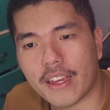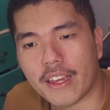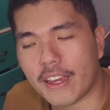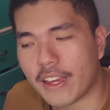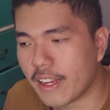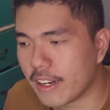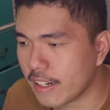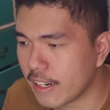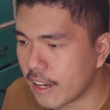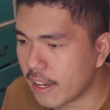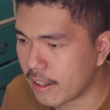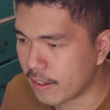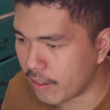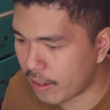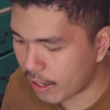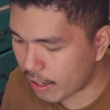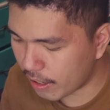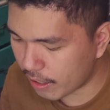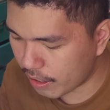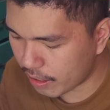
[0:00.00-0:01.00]
And yeah,
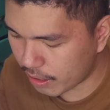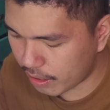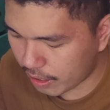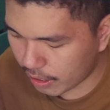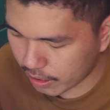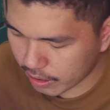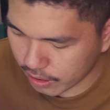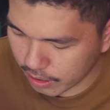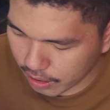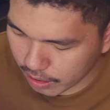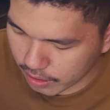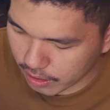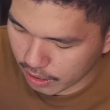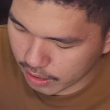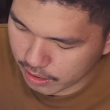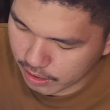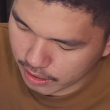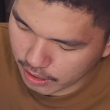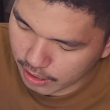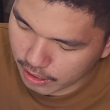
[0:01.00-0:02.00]
I think
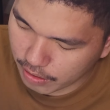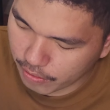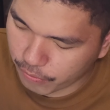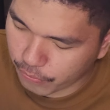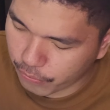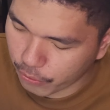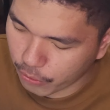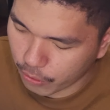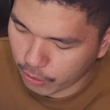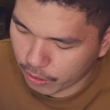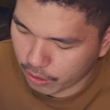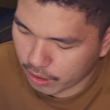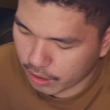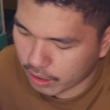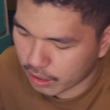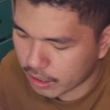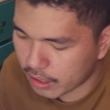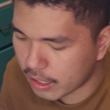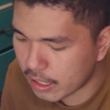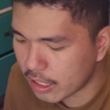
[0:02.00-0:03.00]
that's it for
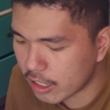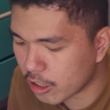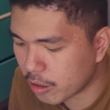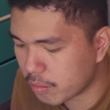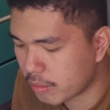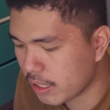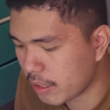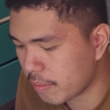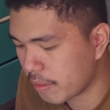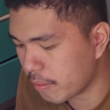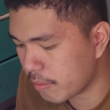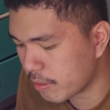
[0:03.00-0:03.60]
the objective